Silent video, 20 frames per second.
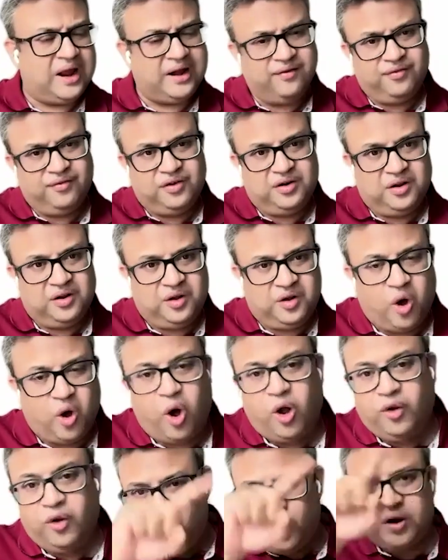kind of
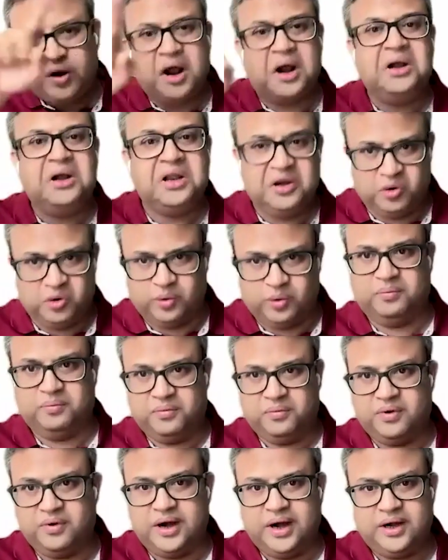gone through a continuum,
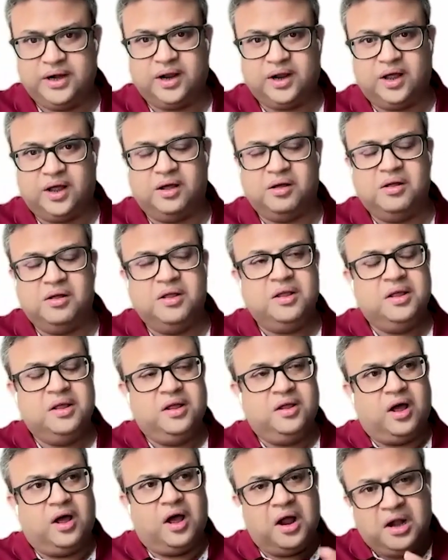right?
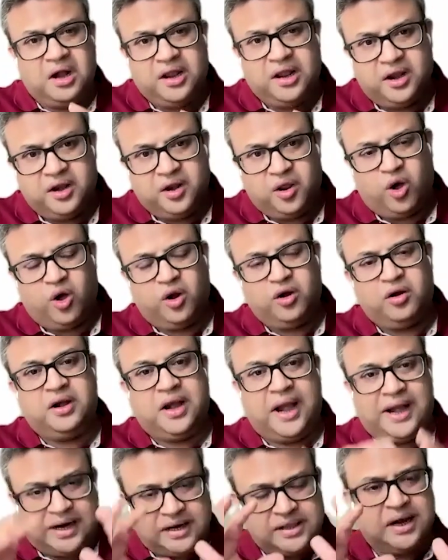Earlier, your
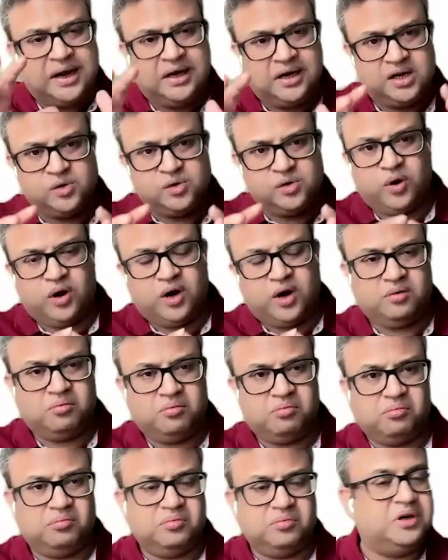data centers
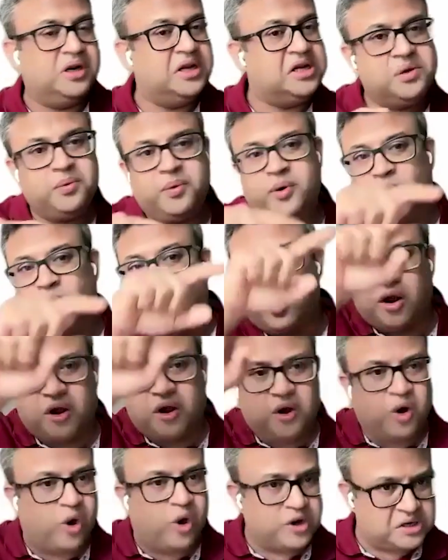were distributed all
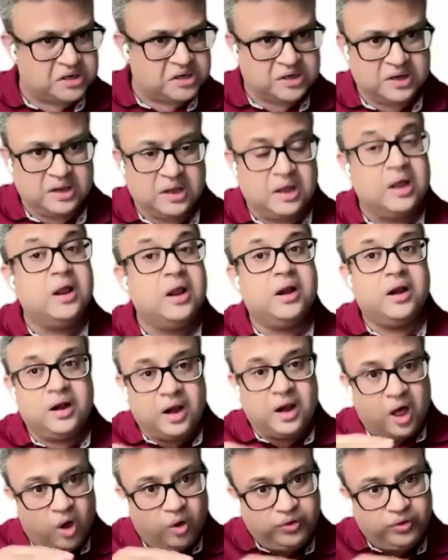across.
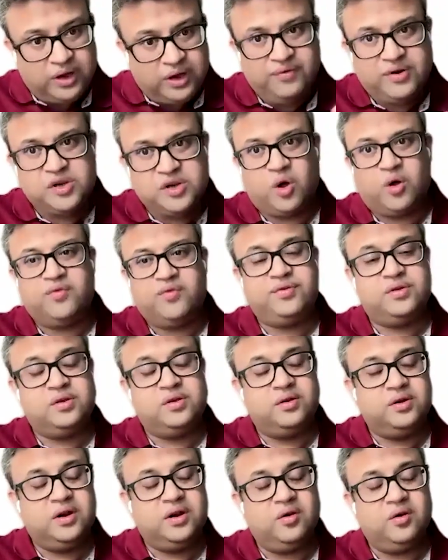Now, then we saw,
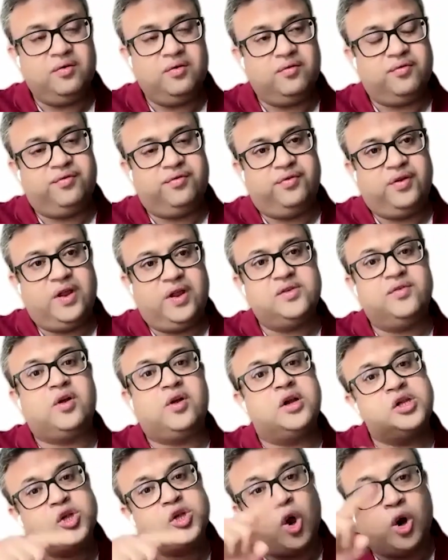the
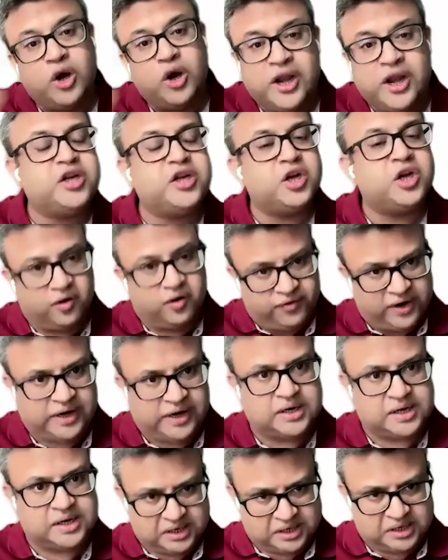consolidation of
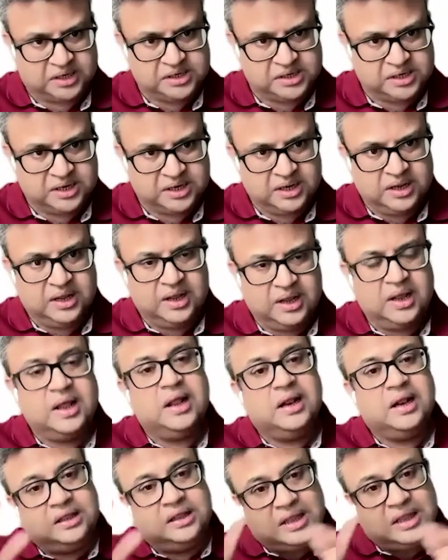data centers.
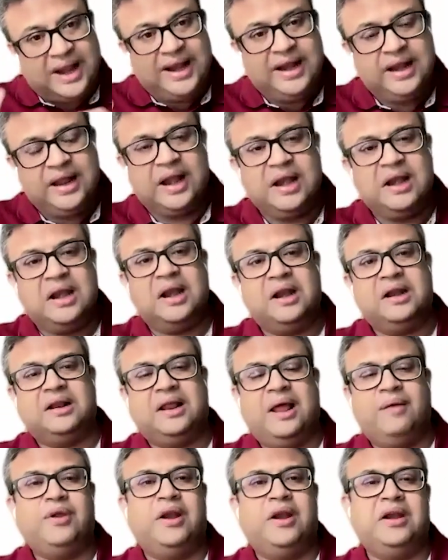Then came
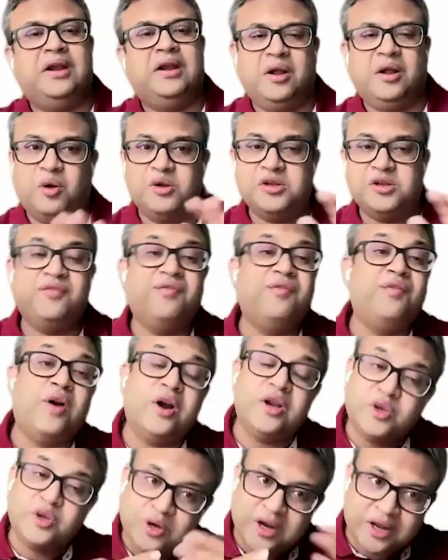the entire concept of
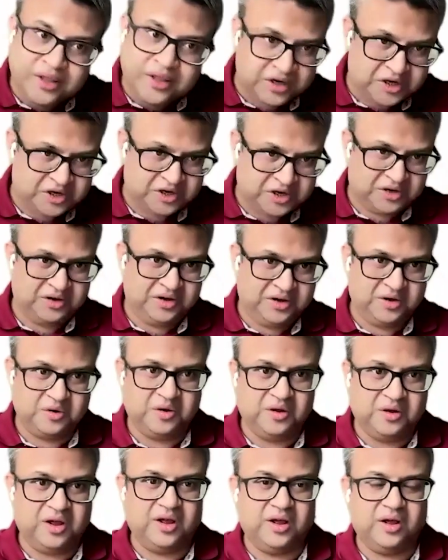virtualization,
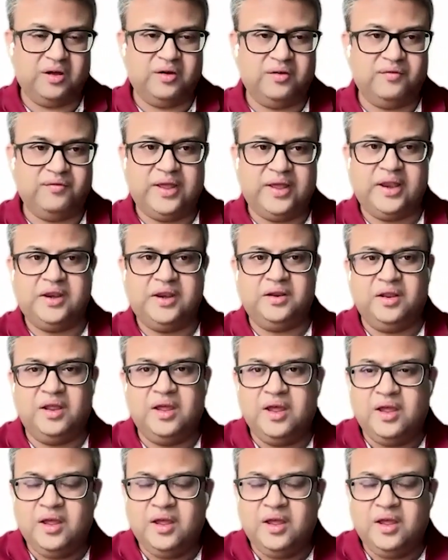where